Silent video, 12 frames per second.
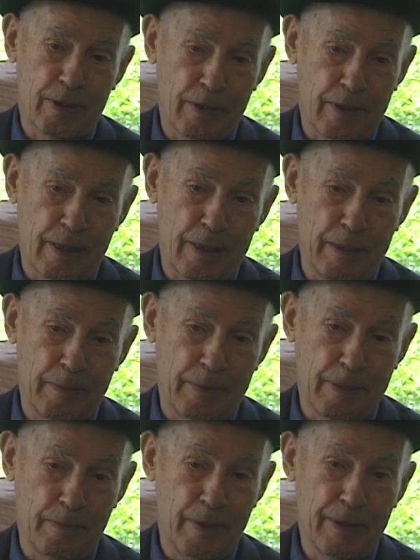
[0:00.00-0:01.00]
a time
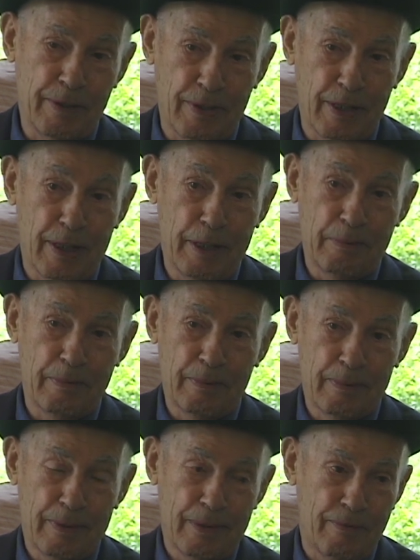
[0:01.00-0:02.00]
that my dream,
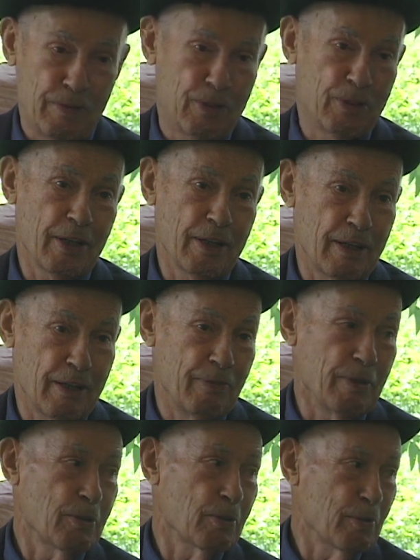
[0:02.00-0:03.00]
which I have in
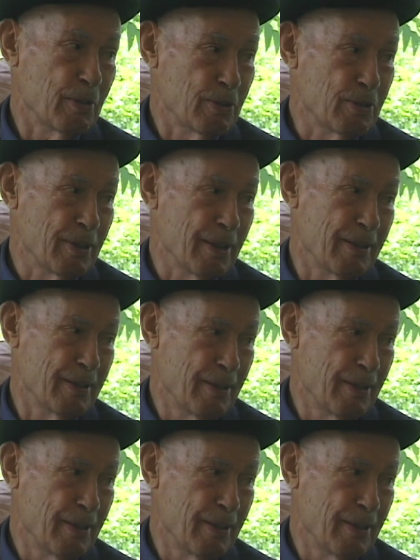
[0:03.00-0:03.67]
Croatia,